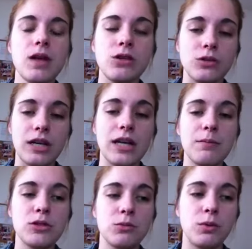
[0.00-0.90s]
So
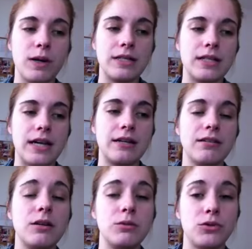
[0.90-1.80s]
sign-ups were Wednesday.
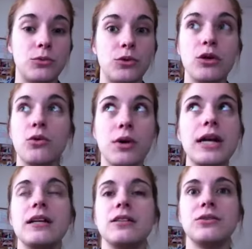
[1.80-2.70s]
It was a
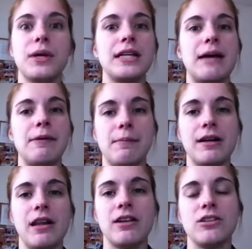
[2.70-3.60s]
great time. I met
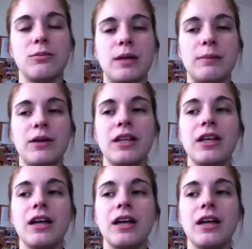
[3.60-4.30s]
a lot of new people.